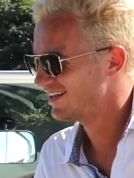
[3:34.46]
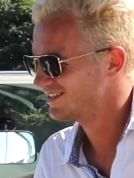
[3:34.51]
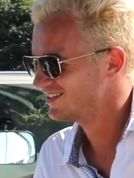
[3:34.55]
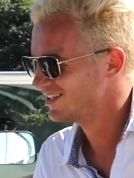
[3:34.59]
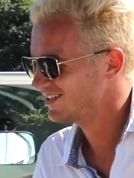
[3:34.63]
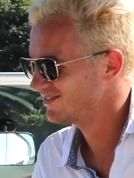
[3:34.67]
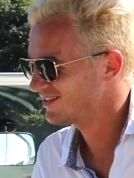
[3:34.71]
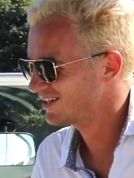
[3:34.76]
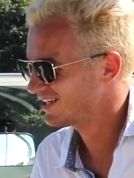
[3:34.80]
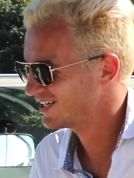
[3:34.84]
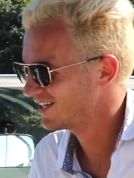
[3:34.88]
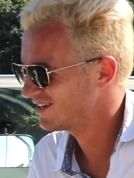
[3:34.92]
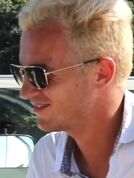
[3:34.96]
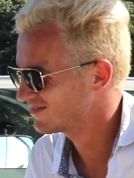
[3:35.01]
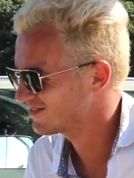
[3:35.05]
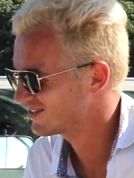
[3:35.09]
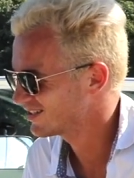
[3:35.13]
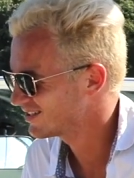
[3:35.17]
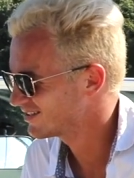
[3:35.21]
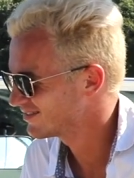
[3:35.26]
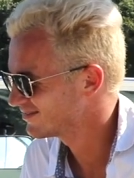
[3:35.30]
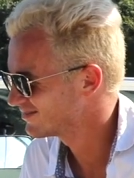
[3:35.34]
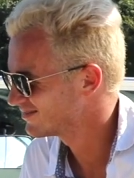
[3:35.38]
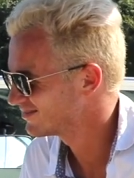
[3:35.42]
How's that working out
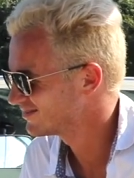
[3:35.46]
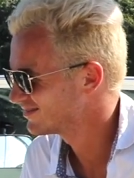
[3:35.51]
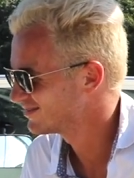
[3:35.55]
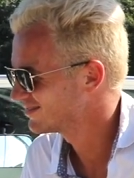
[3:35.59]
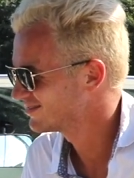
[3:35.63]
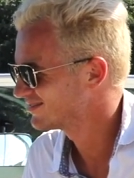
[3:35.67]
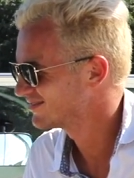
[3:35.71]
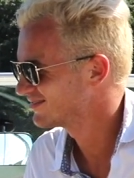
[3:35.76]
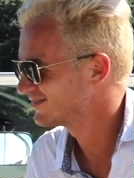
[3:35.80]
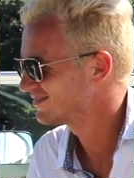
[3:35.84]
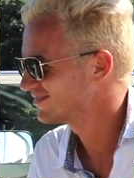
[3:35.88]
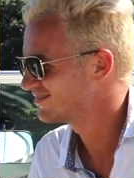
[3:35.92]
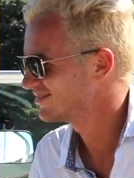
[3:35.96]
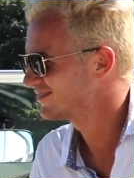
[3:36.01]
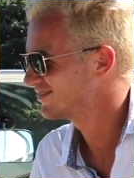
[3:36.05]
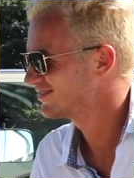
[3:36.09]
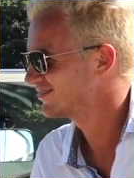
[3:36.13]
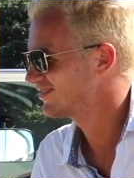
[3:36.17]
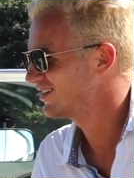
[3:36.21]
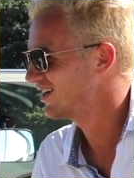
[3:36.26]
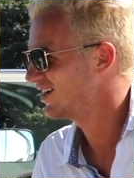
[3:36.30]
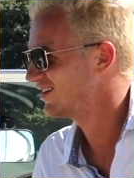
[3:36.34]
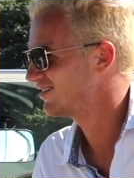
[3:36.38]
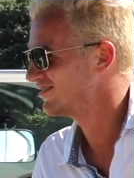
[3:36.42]
for you?